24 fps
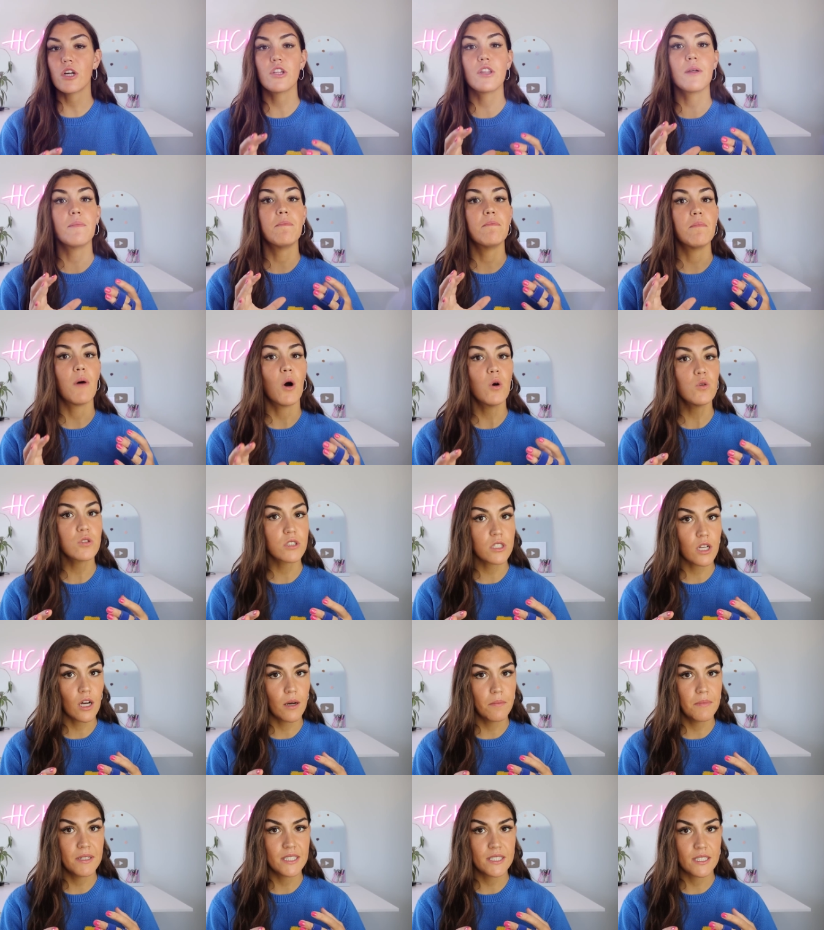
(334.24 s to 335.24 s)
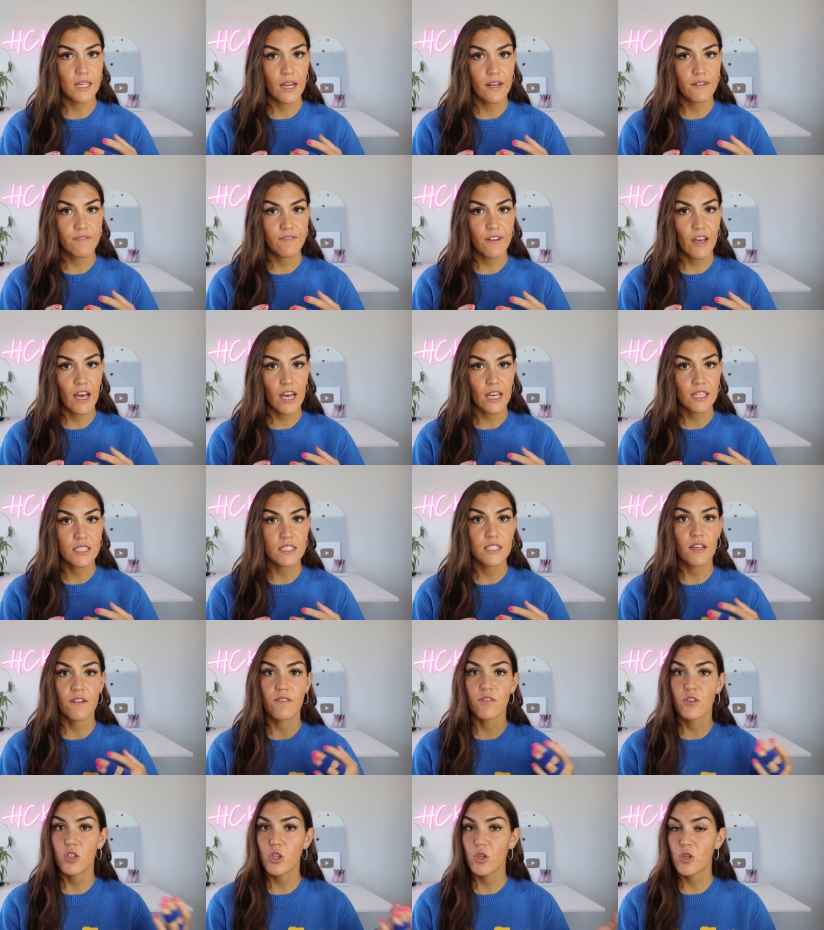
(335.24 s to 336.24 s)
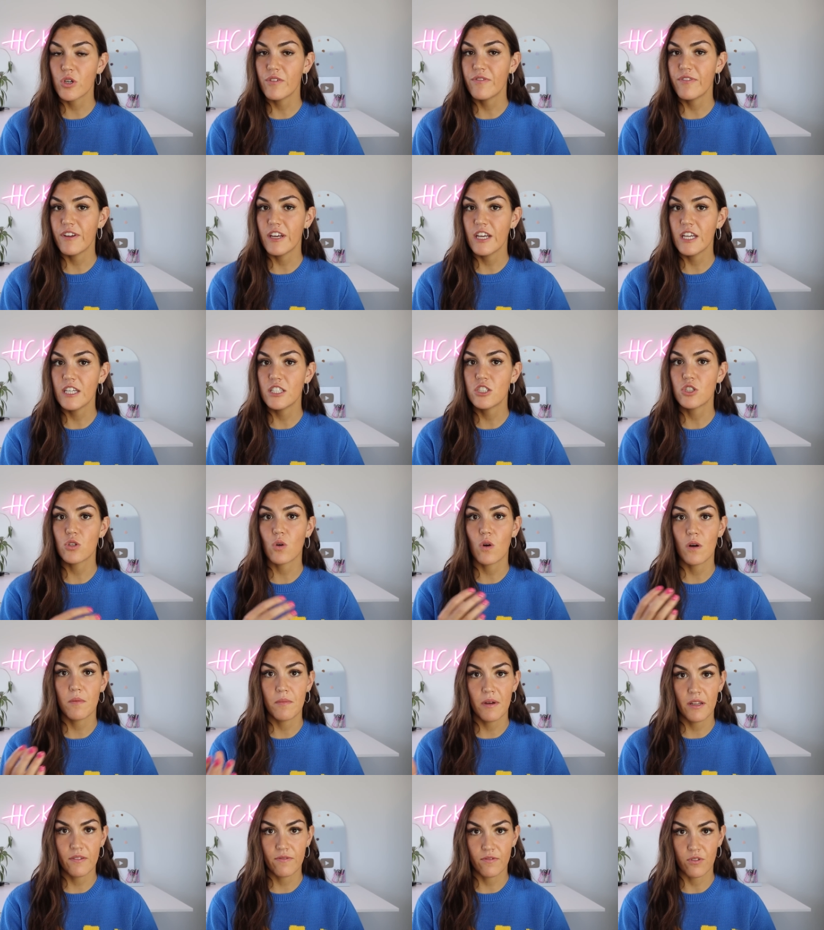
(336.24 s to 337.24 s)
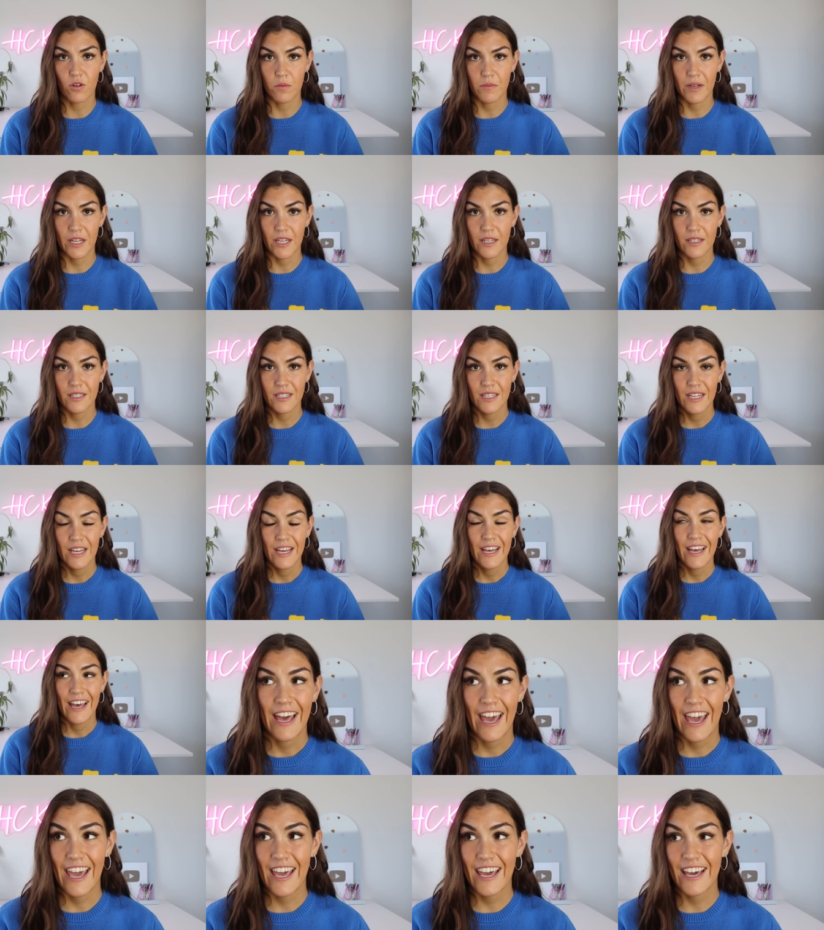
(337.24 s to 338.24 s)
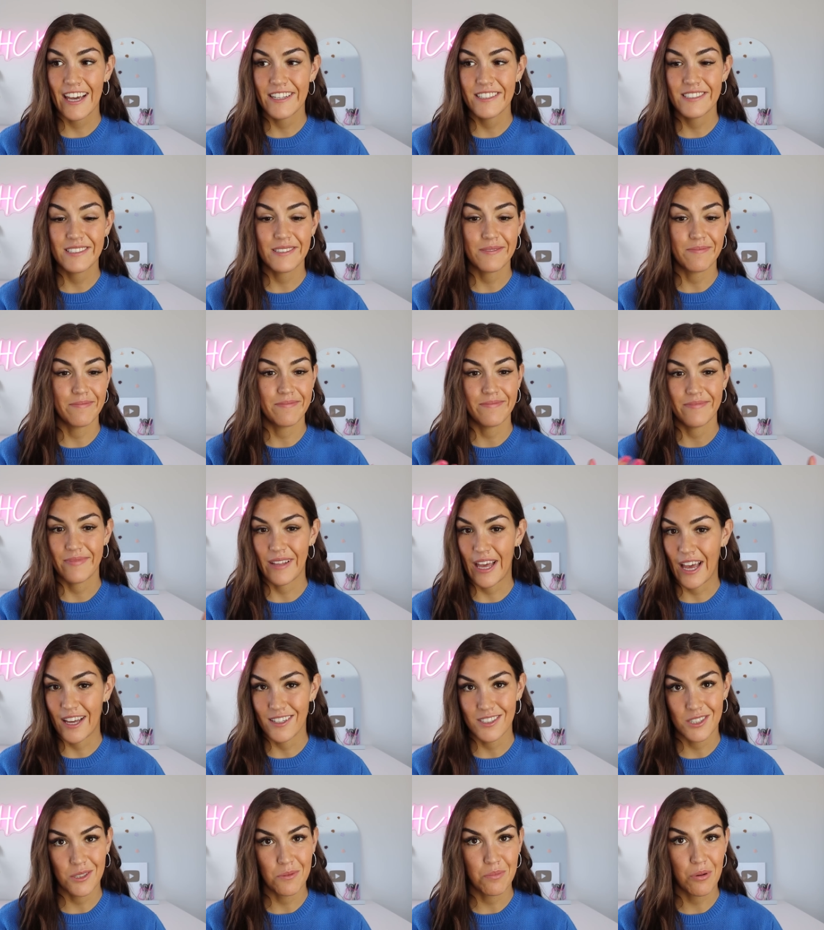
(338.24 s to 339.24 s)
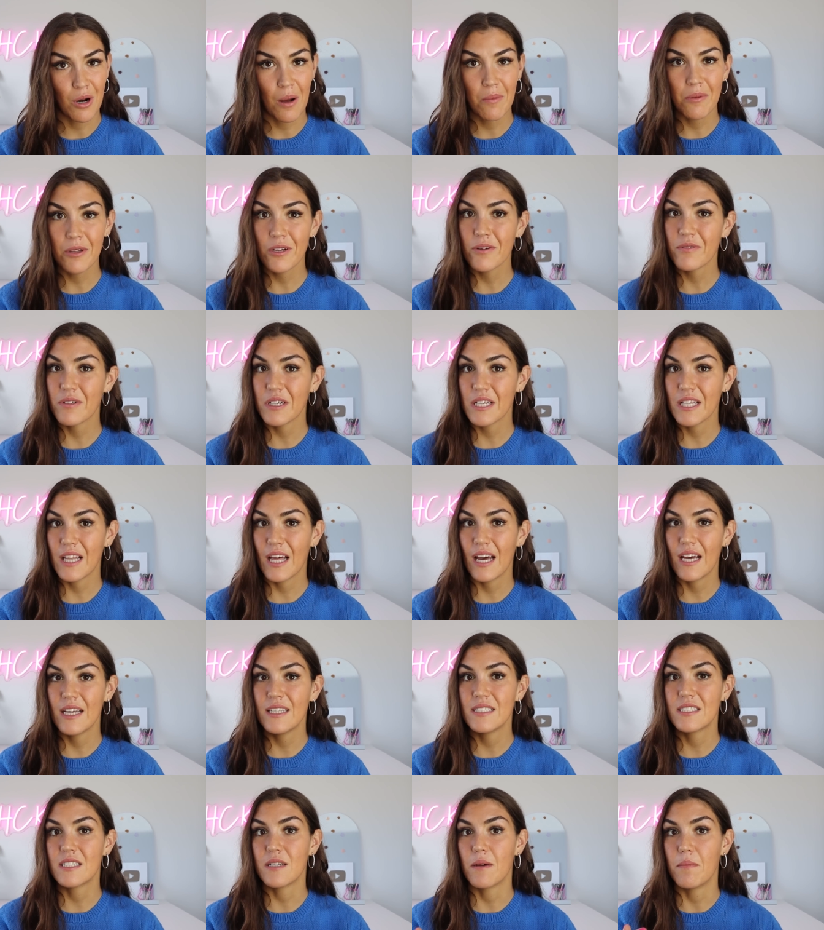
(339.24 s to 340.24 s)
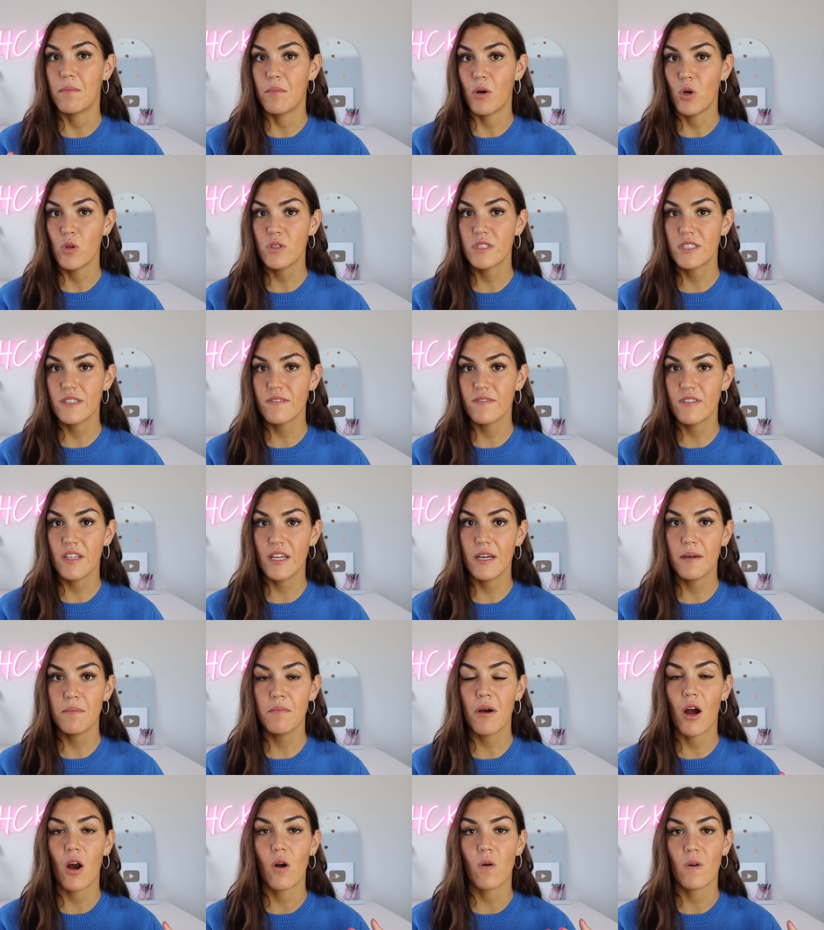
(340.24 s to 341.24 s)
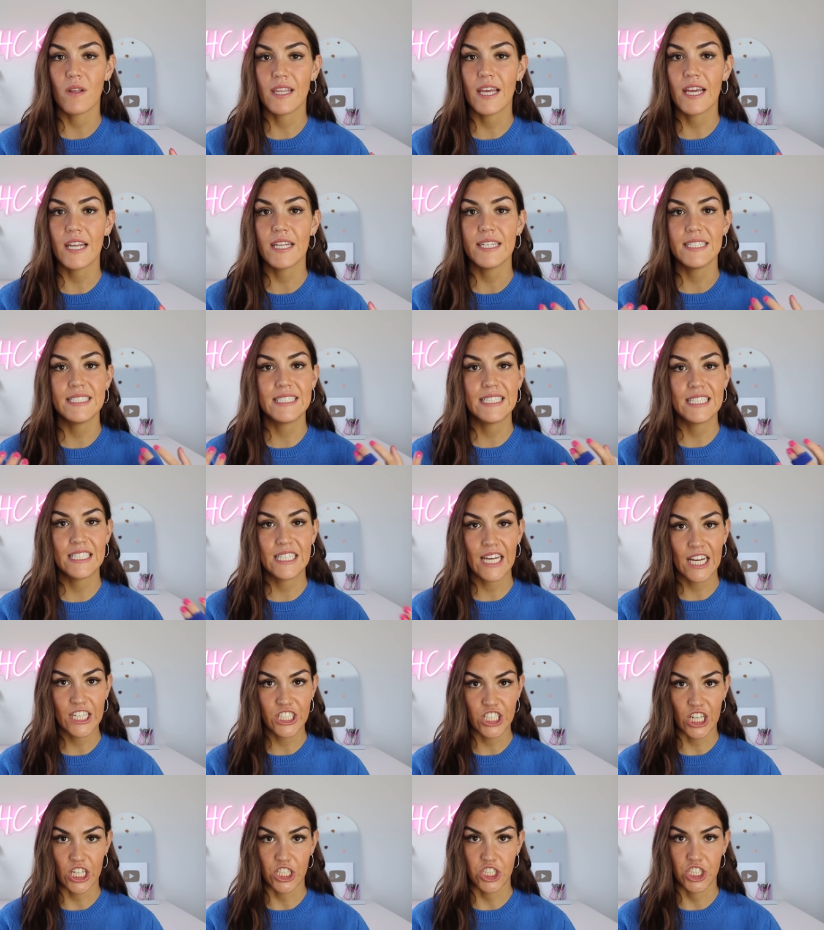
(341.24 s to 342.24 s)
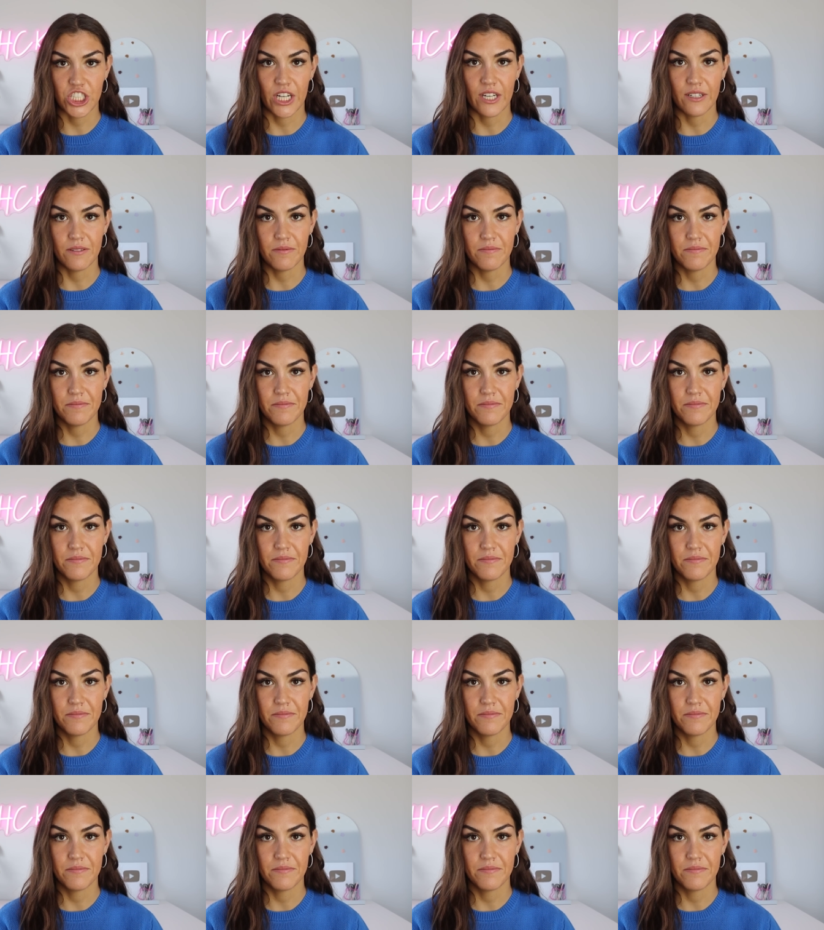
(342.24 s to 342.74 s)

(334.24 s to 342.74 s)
are the most common side effects of glucophage or metformin. And as you probably realized, most of them are related to digestion.